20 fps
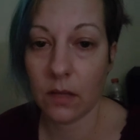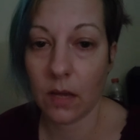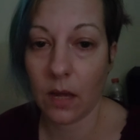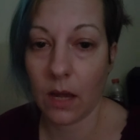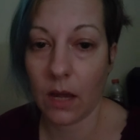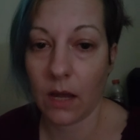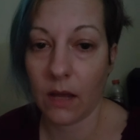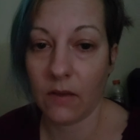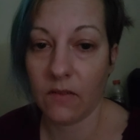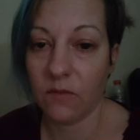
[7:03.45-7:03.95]

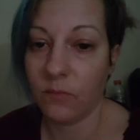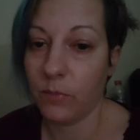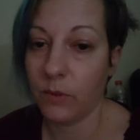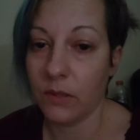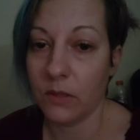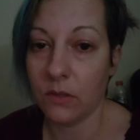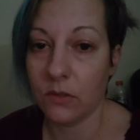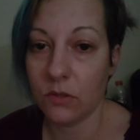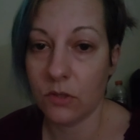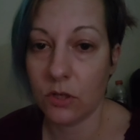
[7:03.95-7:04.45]
I've
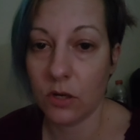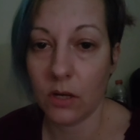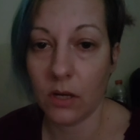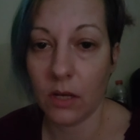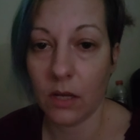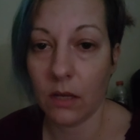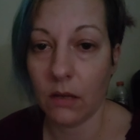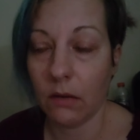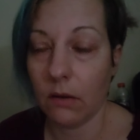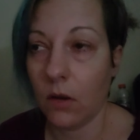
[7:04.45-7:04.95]
been
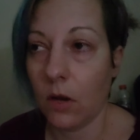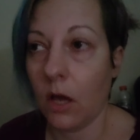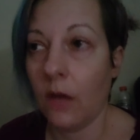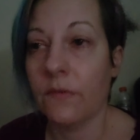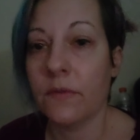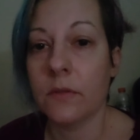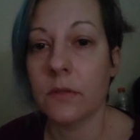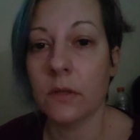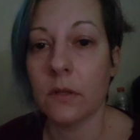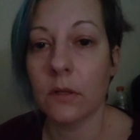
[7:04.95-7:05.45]
chugging
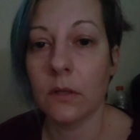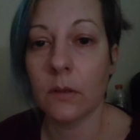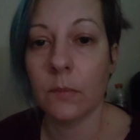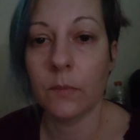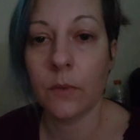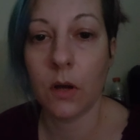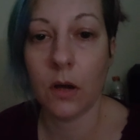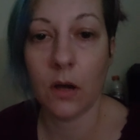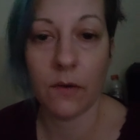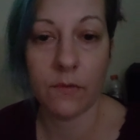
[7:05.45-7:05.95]
cough syrup,
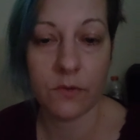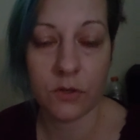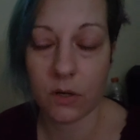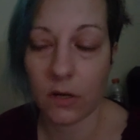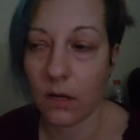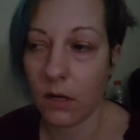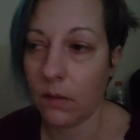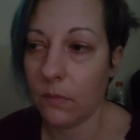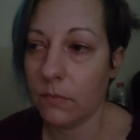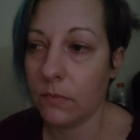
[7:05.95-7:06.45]
cough
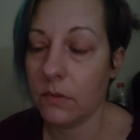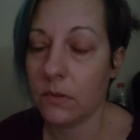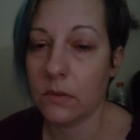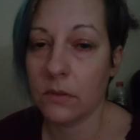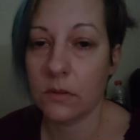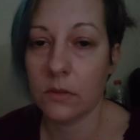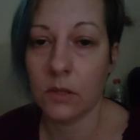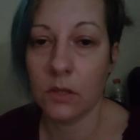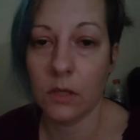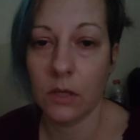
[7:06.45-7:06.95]

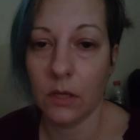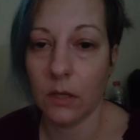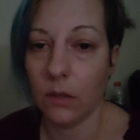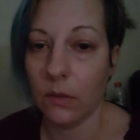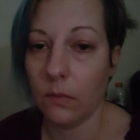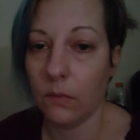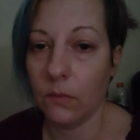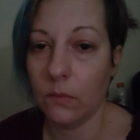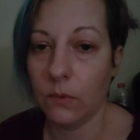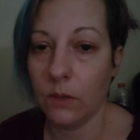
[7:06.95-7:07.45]
drops, you
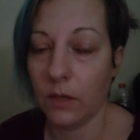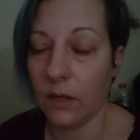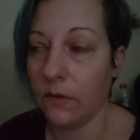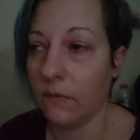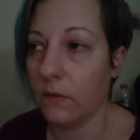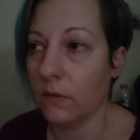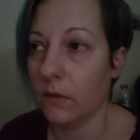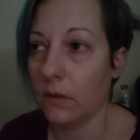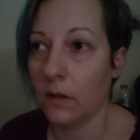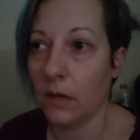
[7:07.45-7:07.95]
know,
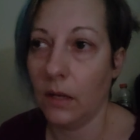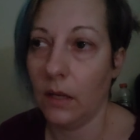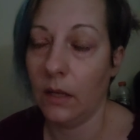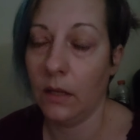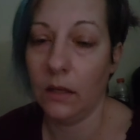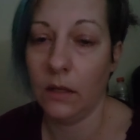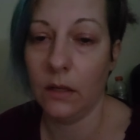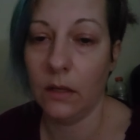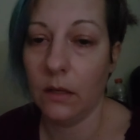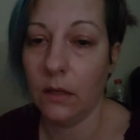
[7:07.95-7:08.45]
whatever,
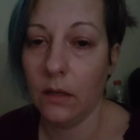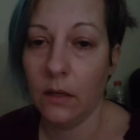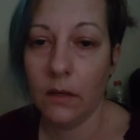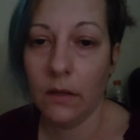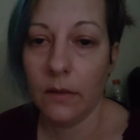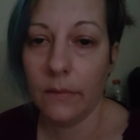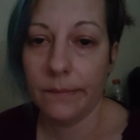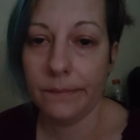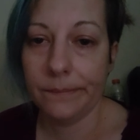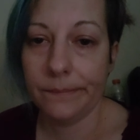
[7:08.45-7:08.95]
and
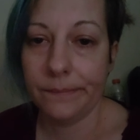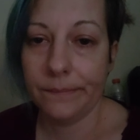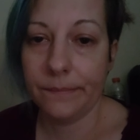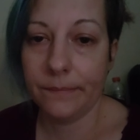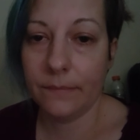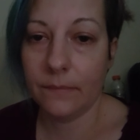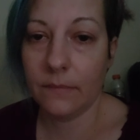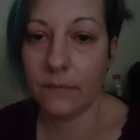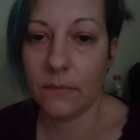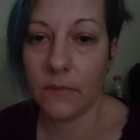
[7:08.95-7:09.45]

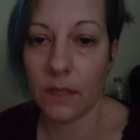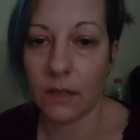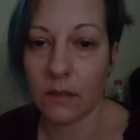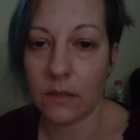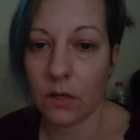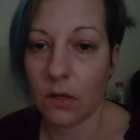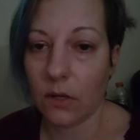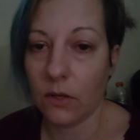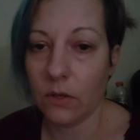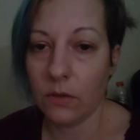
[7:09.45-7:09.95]
that's
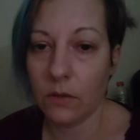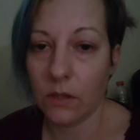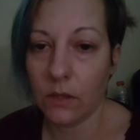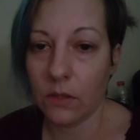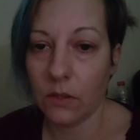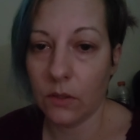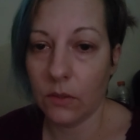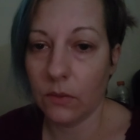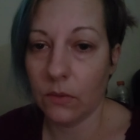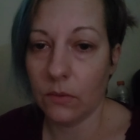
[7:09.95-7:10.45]
all you can
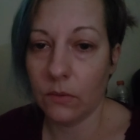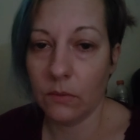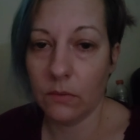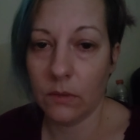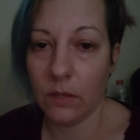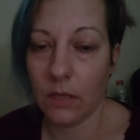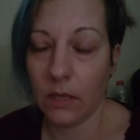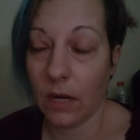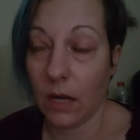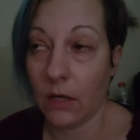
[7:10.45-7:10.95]
do.
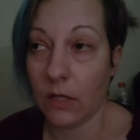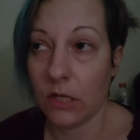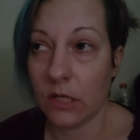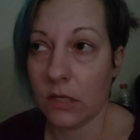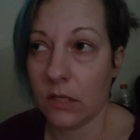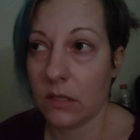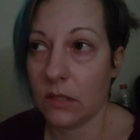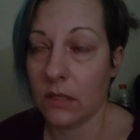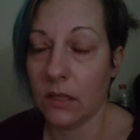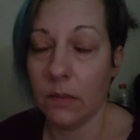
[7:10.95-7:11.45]
And I
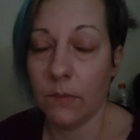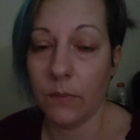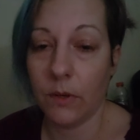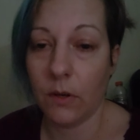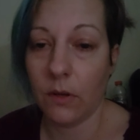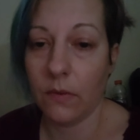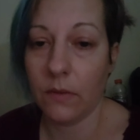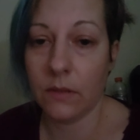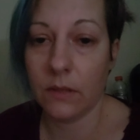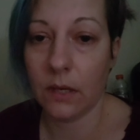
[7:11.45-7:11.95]
just sleep
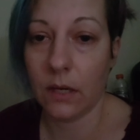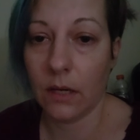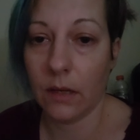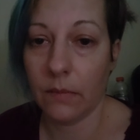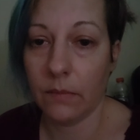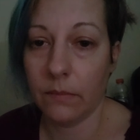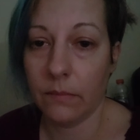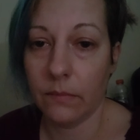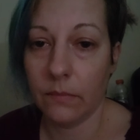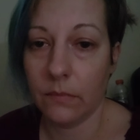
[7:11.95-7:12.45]
all the
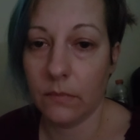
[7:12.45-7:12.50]
time.